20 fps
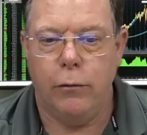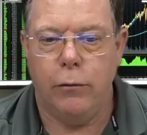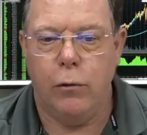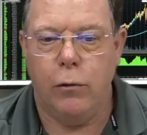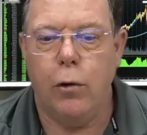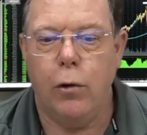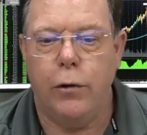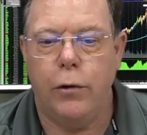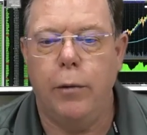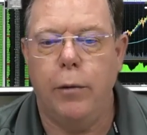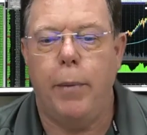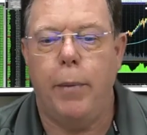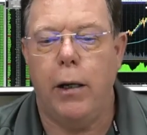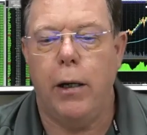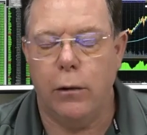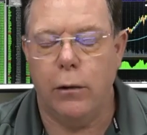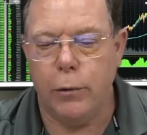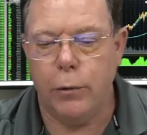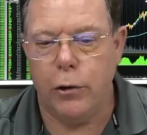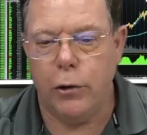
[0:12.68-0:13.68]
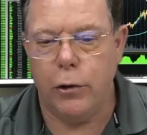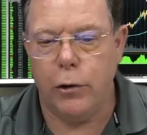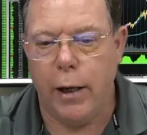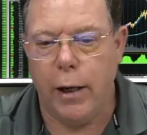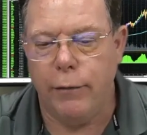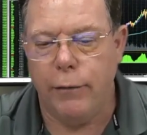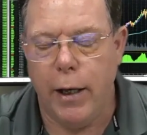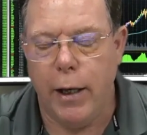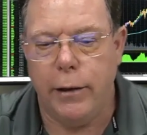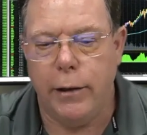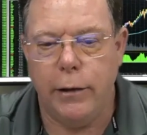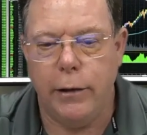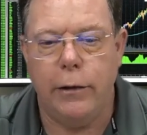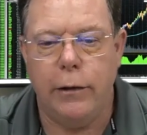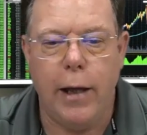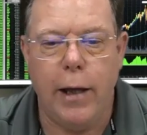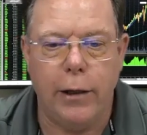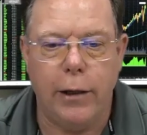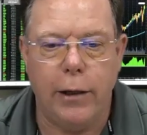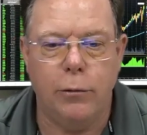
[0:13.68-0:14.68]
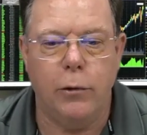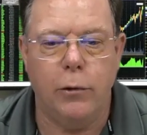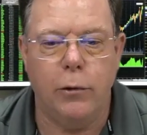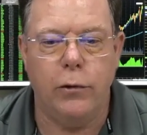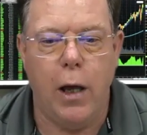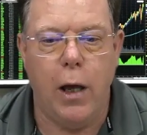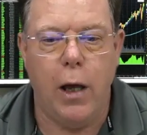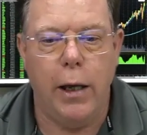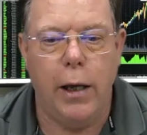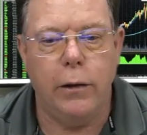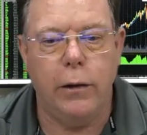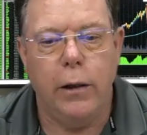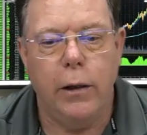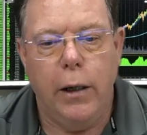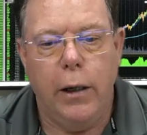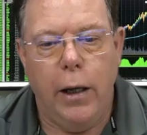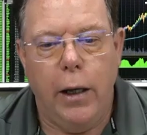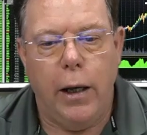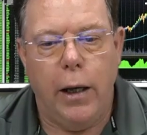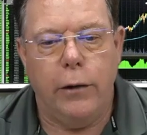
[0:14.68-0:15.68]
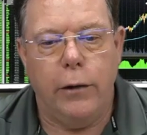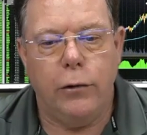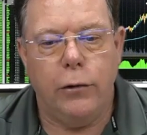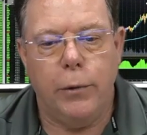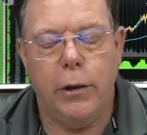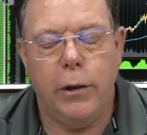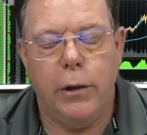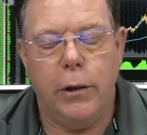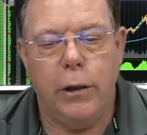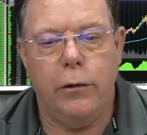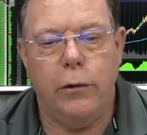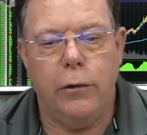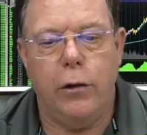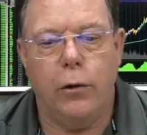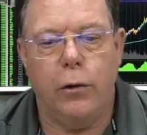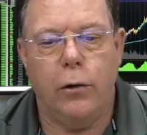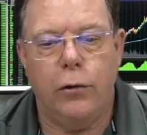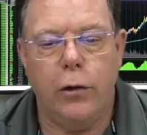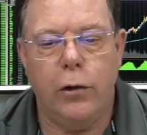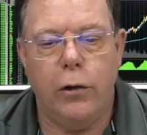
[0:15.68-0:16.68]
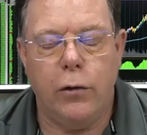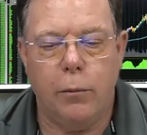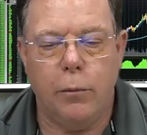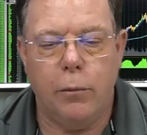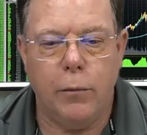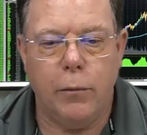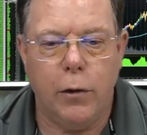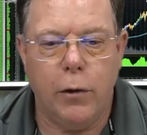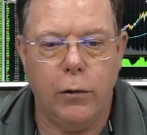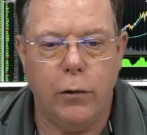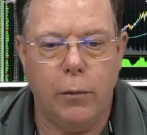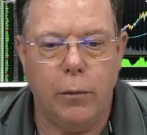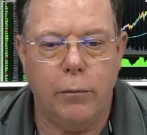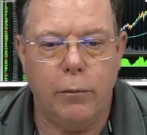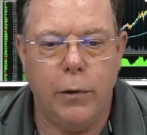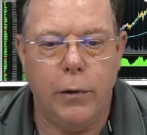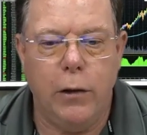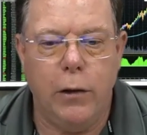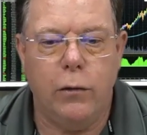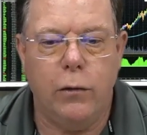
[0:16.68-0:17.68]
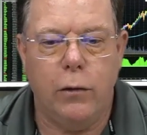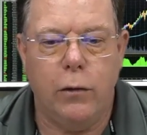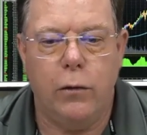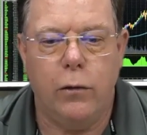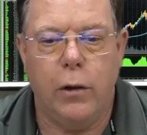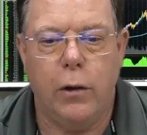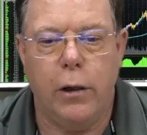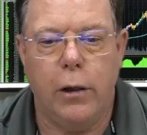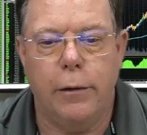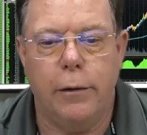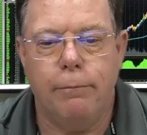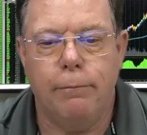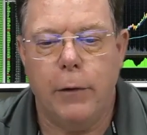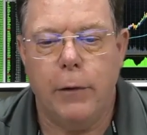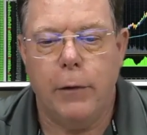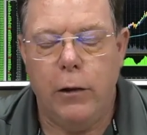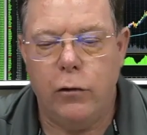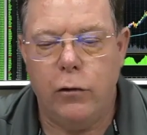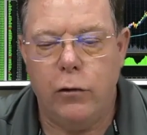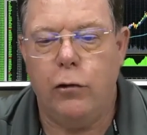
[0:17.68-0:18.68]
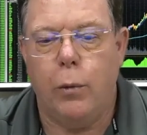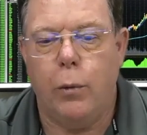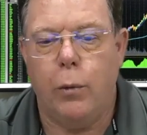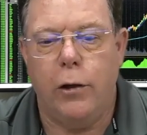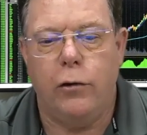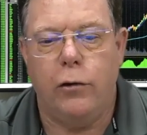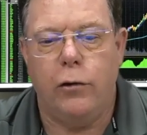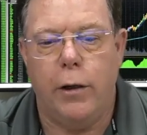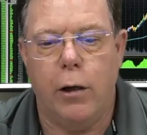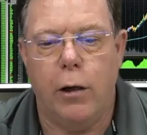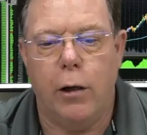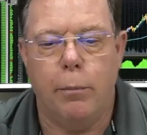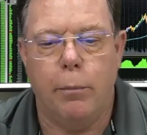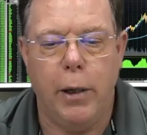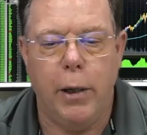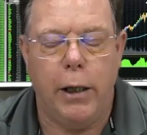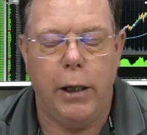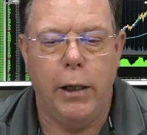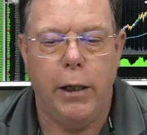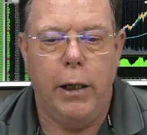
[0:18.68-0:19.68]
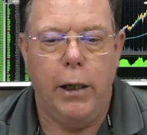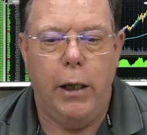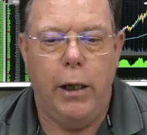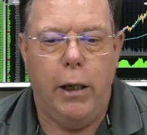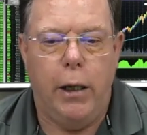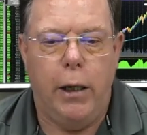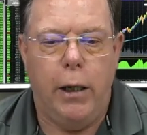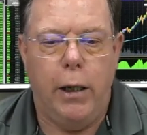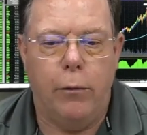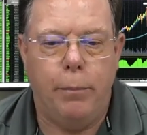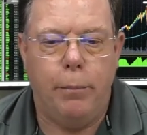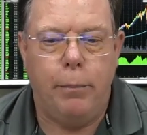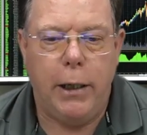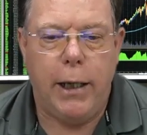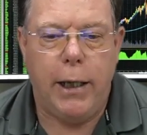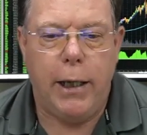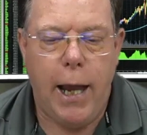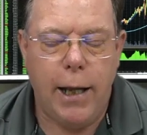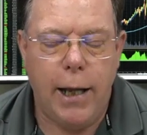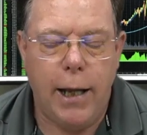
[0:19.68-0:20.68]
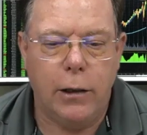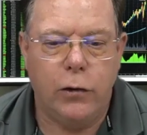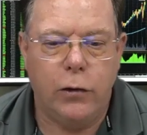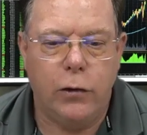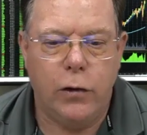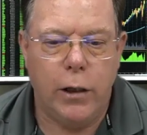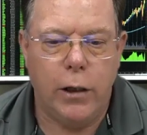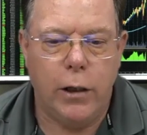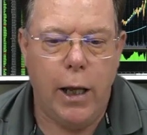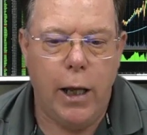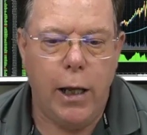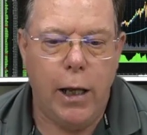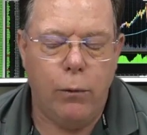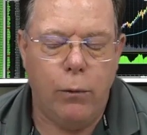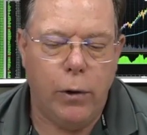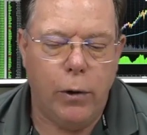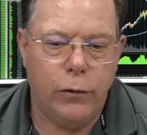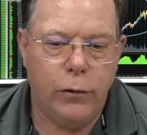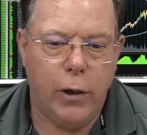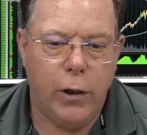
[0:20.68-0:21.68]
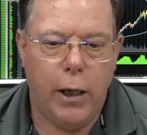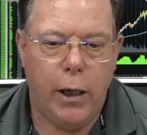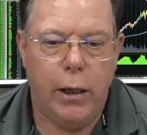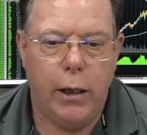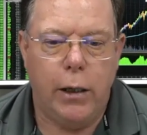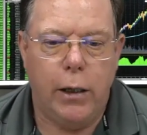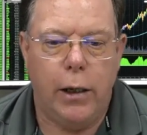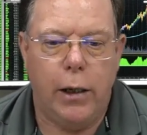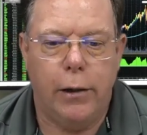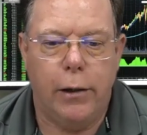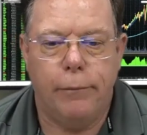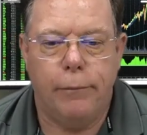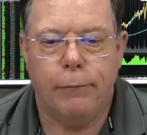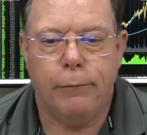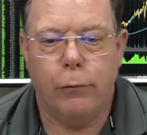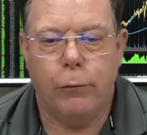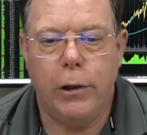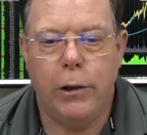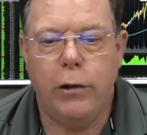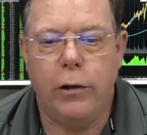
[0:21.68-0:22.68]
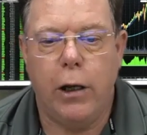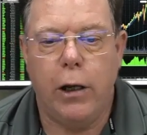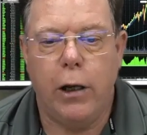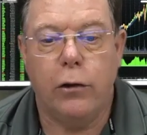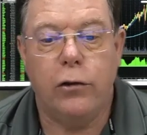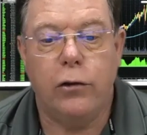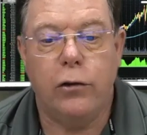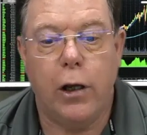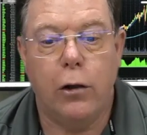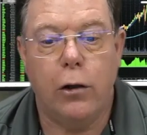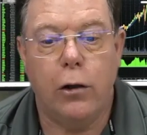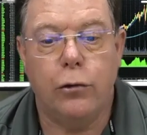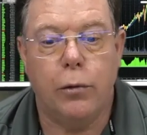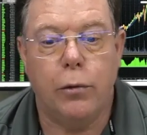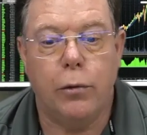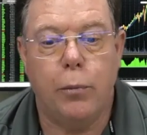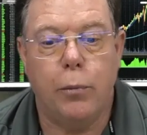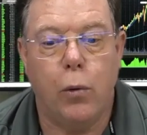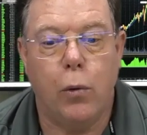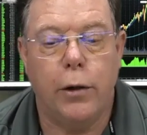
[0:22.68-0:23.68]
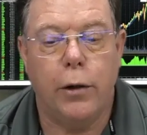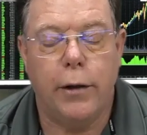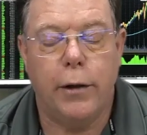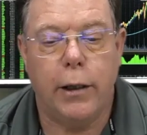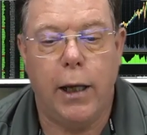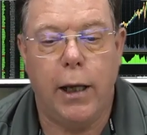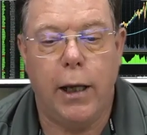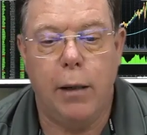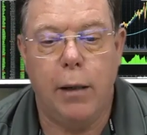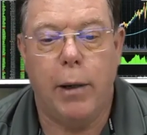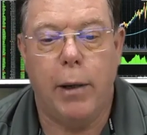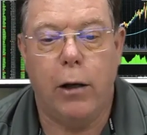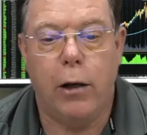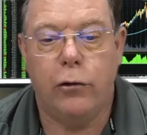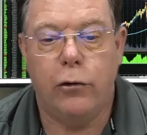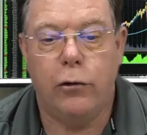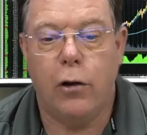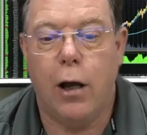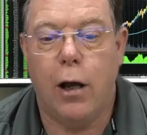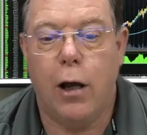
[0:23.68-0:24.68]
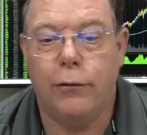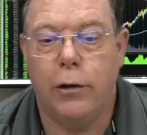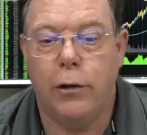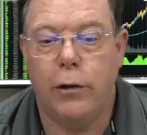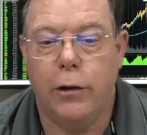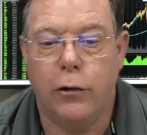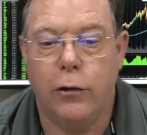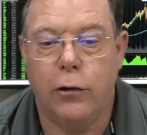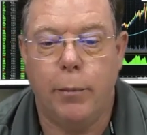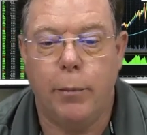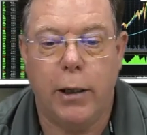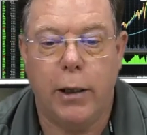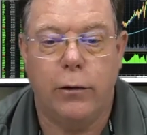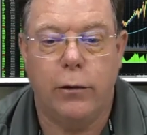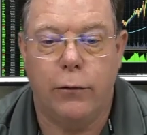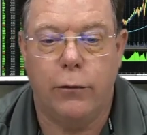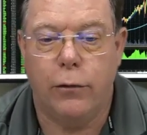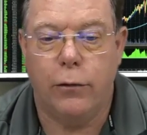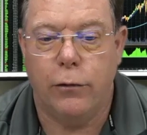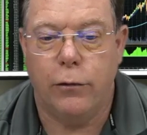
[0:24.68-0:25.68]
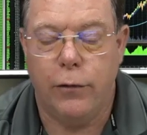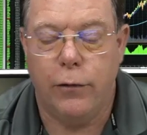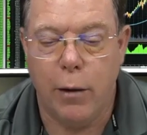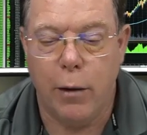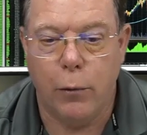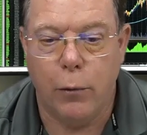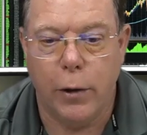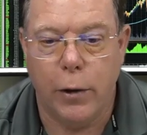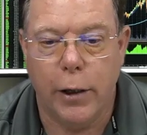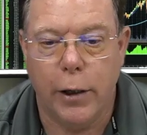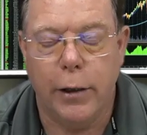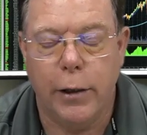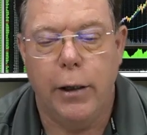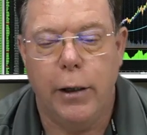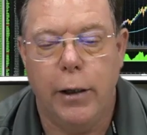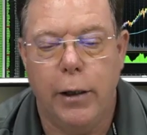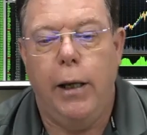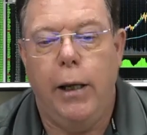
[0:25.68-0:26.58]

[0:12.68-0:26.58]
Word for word: Growth did better. We do have that in the taxable side, so we did, see some decent situation there. But the big catalyst today was a retail sales report that came out softer than expected for February.